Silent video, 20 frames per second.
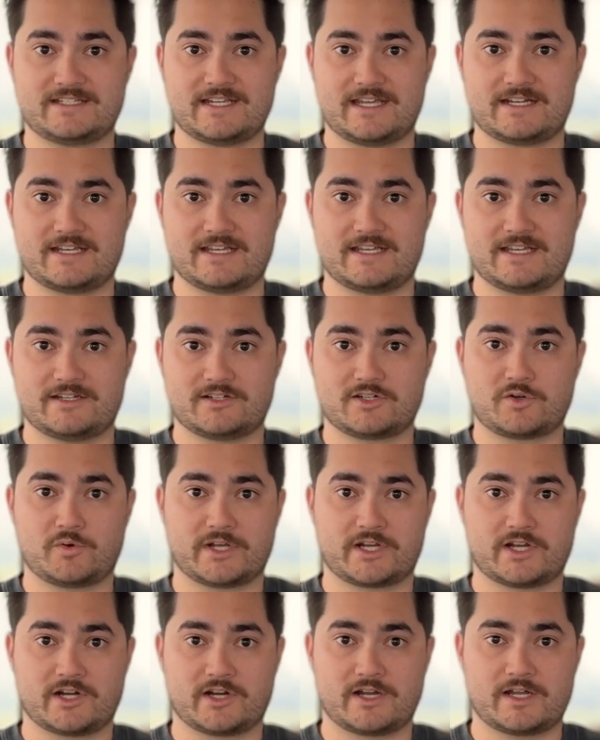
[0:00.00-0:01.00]
data in
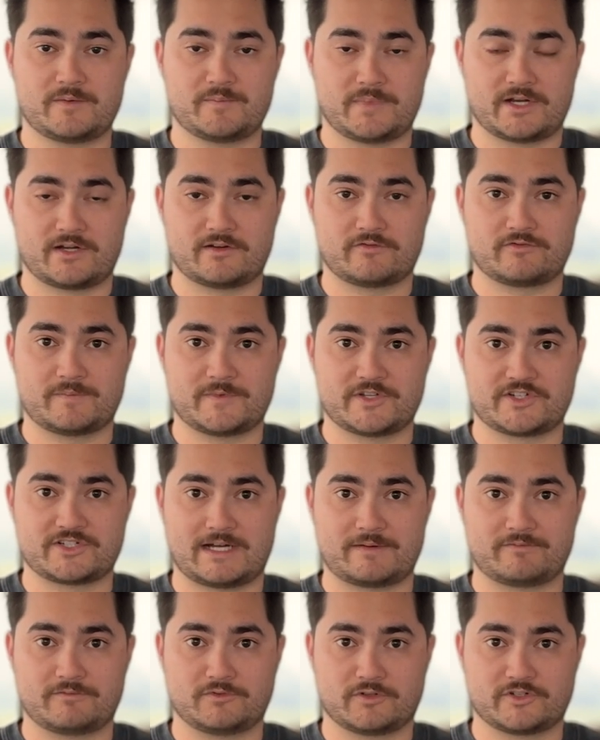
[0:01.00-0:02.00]
quicker and better from the
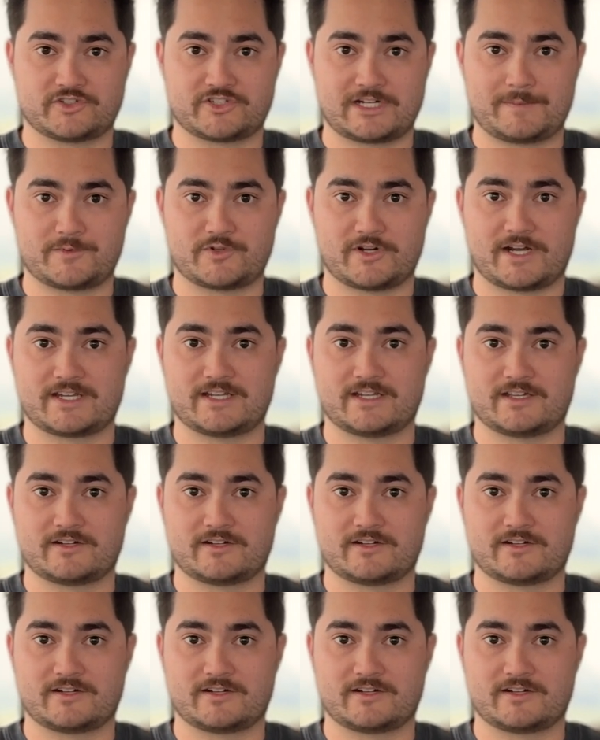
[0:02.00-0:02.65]
shop floor job tracking